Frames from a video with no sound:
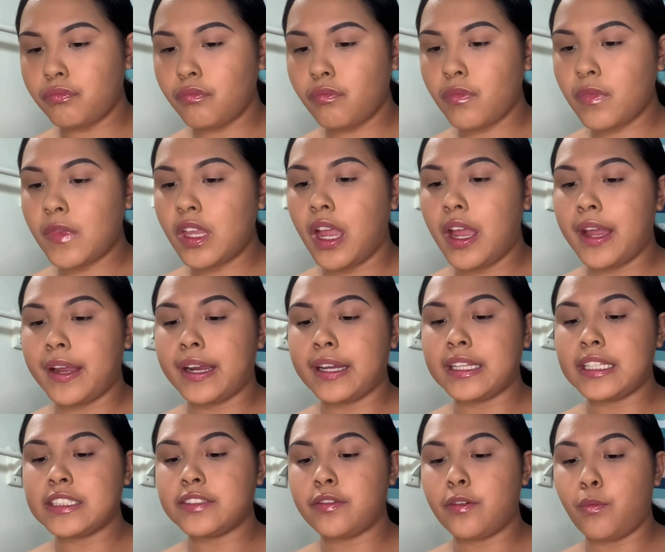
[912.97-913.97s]
I got this
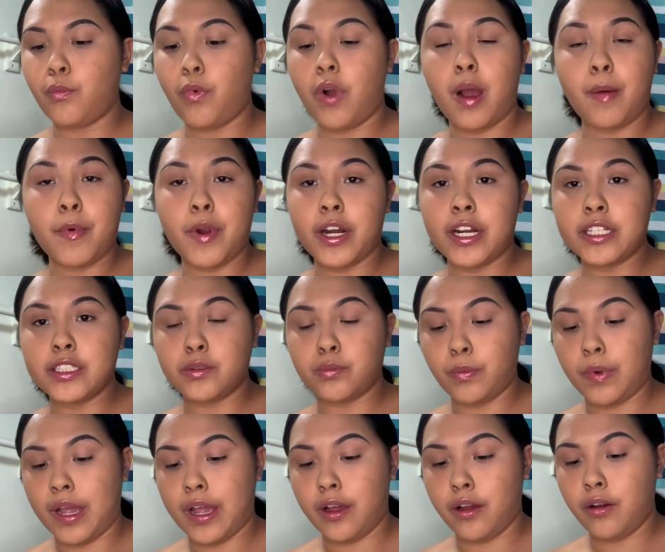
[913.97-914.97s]
from Walmart as
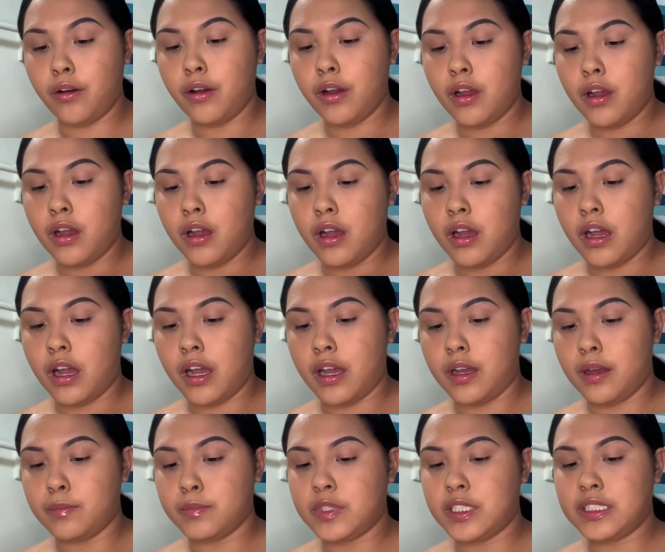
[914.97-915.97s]
well,
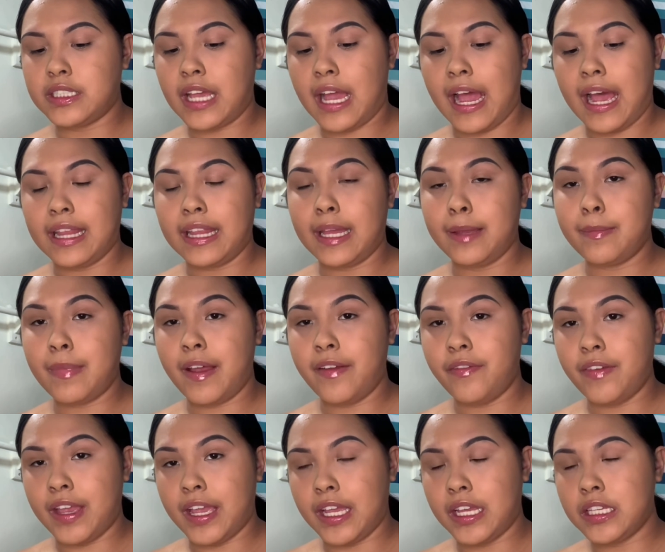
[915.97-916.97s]
just to highlight my
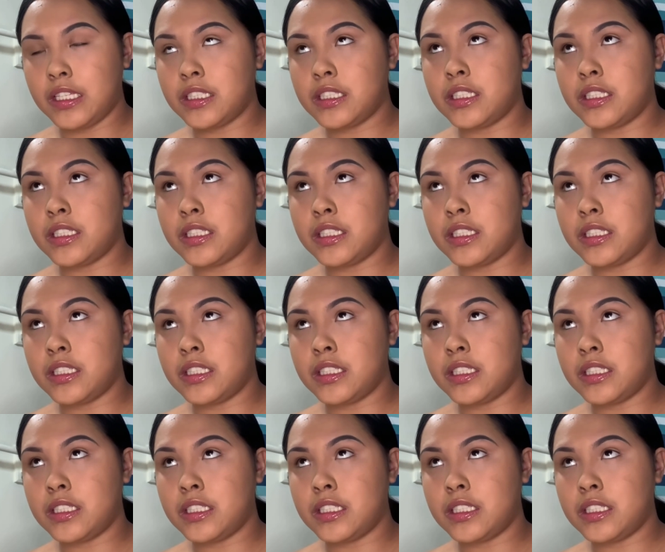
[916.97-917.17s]
face.